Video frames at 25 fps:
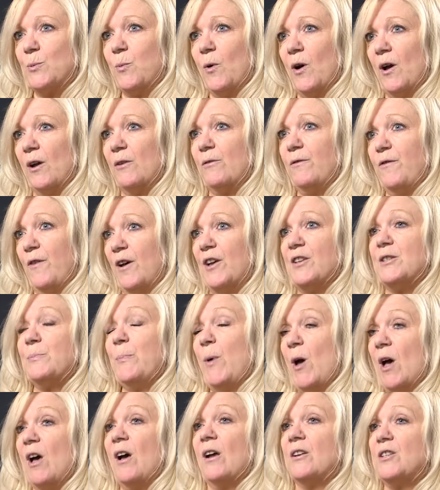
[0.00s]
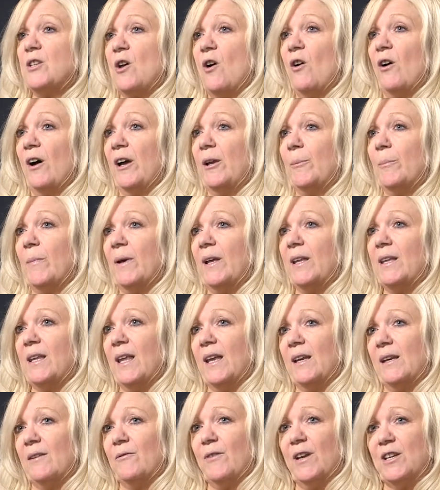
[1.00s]
to work, first part-time and
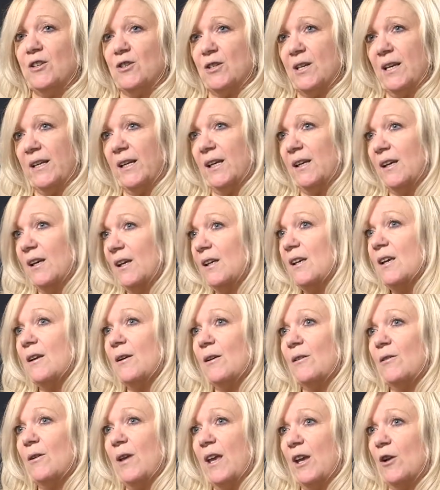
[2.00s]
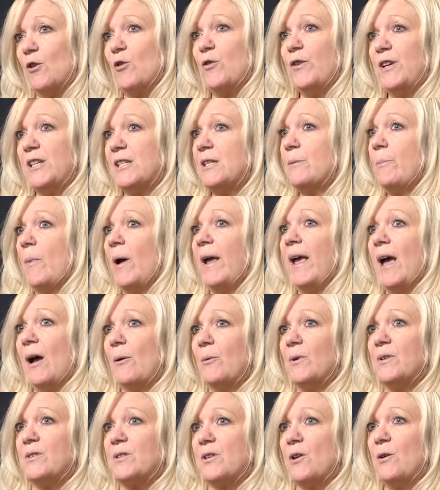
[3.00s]
then eventually increased my
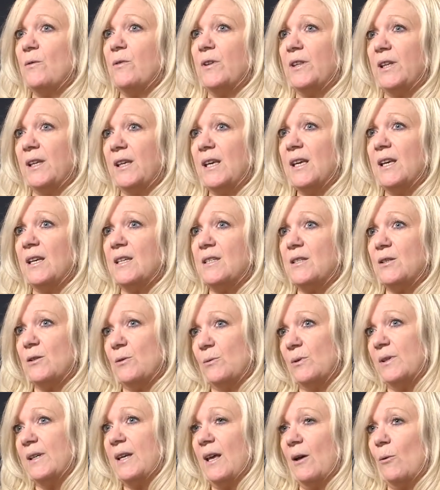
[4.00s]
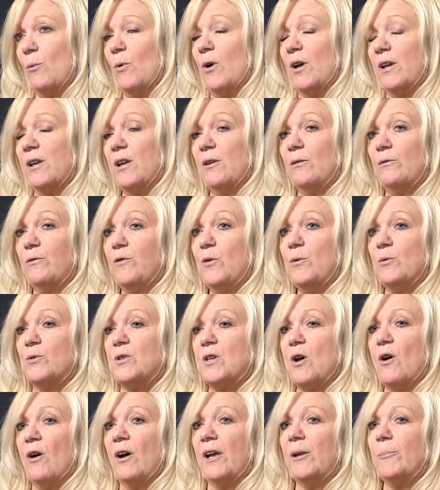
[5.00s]
hours over the years to now working
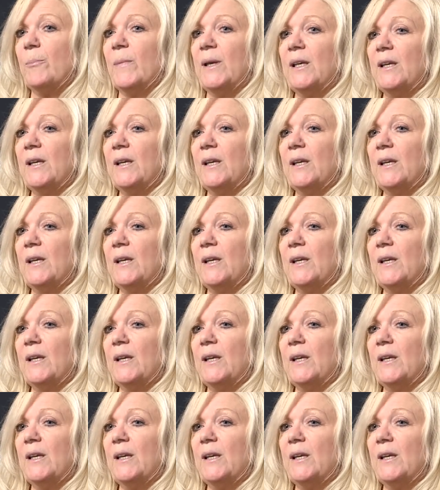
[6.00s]
full-time.